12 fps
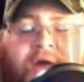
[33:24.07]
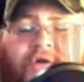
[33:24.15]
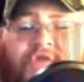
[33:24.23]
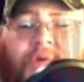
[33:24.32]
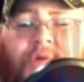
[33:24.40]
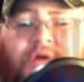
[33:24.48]
know if
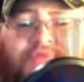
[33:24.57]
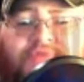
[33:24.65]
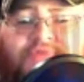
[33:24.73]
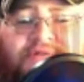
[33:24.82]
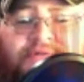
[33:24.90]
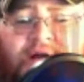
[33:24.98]
Carmella's
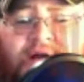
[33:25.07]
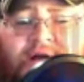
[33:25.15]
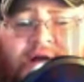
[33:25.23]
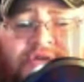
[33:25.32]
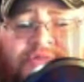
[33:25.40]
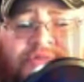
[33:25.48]
wrestling right now. I
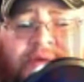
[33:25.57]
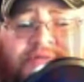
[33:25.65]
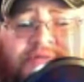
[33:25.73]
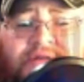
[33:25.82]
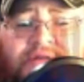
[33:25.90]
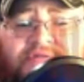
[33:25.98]
think she might
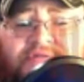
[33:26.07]
still have a